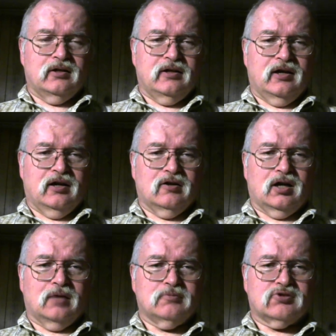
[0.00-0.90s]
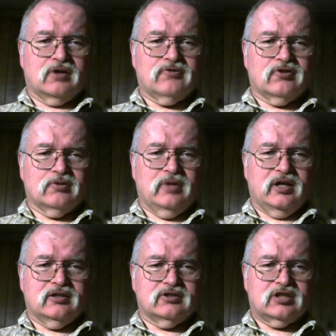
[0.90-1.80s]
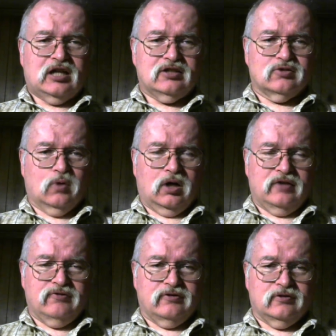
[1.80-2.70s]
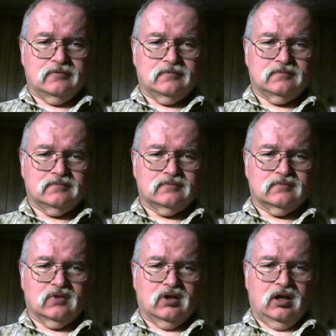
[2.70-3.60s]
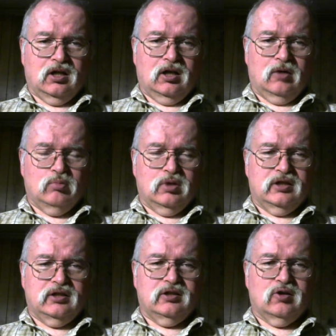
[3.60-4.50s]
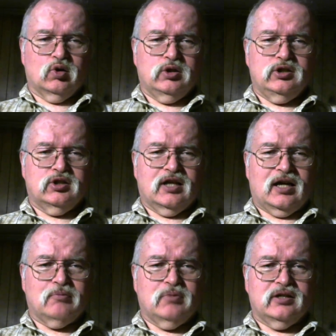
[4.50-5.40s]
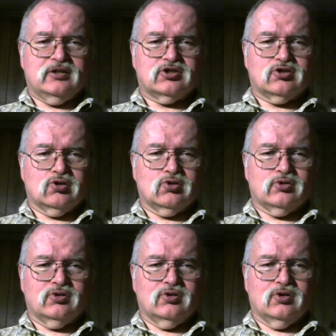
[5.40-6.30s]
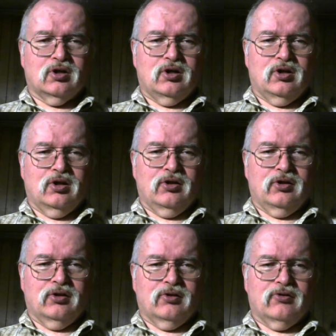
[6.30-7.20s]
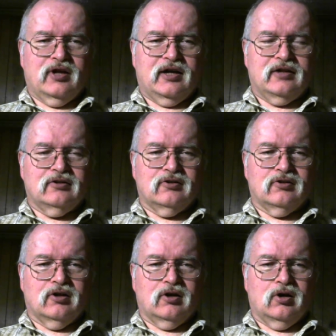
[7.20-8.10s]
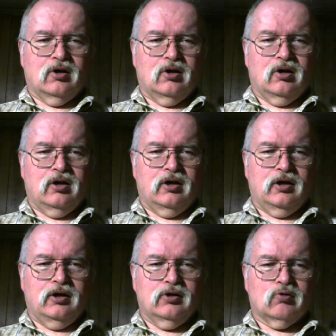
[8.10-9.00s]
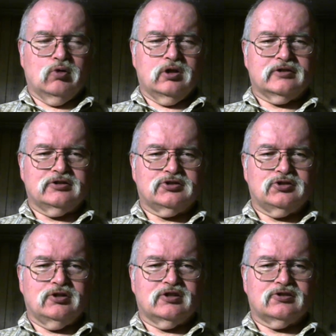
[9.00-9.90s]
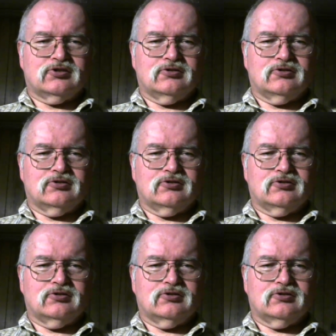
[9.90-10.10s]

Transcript: Now, I'm sorry for the man that shot his wife, but you know, you've got to make sure that you're willing to shoot at the